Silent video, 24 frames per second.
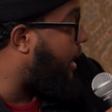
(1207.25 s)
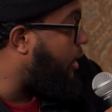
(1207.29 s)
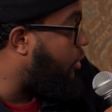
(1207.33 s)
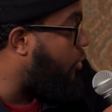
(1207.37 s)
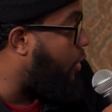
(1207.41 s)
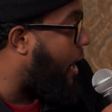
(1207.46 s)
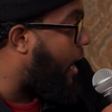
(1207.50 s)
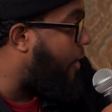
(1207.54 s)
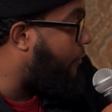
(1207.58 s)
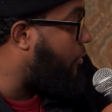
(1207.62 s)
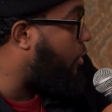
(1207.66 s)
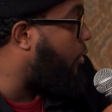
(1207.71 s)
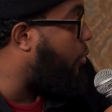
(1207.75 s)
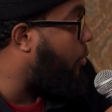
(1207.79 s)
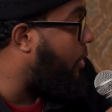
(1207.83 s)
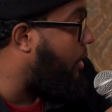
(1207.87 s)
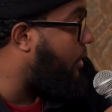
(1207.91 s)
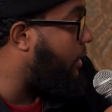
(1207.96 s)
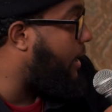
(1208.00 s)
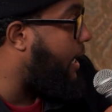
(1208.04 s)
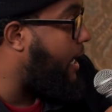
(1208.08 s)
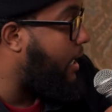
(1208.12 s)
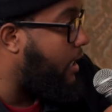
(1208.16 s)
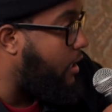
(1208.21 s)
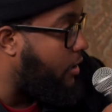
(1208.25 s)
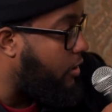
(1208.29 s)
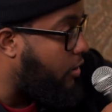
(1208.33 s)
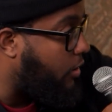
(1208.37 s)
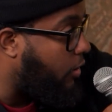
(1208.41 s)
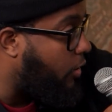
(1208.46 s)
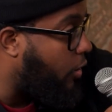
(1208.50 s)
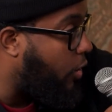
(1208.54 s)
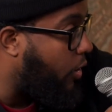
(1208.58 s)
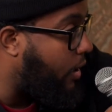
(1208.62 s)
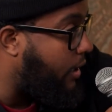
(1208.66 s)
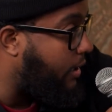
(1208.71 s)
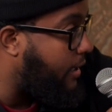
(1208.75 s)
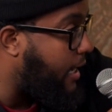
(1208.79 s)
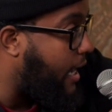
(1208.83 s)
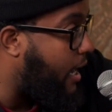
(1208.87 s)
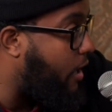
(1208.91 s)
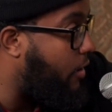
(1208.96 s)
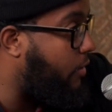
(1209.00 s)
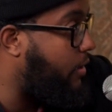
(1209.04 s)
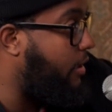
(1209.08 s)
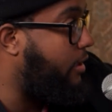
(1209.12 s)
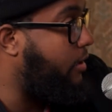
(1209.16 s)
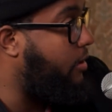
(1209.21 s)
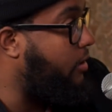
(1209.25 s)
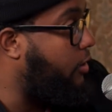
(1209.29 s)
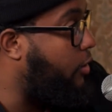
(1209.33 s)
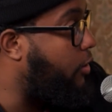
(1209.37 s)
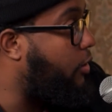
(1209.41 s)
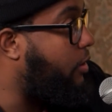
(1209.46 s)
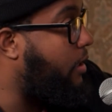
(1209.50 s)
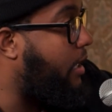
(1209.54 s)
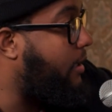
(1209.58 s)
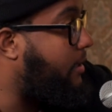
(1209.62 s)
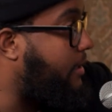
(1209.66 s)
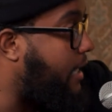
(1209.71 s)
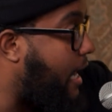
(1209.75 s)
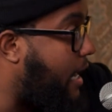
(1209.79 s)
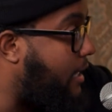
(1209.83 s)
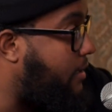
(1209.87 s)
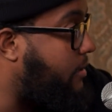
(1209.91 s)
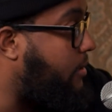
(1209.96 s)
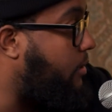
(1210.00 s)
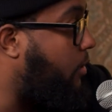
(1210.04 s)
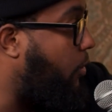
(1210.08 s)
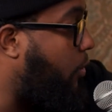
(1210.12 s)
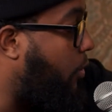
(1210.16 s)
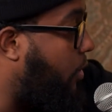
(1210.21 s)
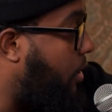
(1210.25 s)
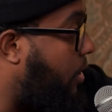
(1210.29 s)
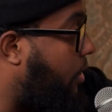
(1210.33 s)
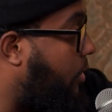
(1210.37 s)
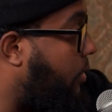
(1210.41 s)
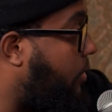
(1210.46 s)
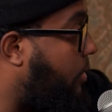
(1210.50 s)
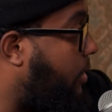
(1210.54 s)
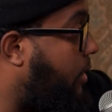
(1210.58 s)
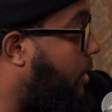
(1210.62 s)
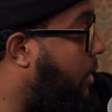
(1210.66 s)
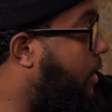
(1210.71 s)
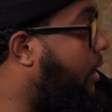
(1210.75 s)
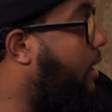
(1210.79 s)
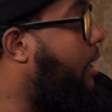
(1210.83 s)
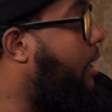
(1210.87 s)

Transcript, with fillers: and you have your one lane and you're going down and you're attached to the world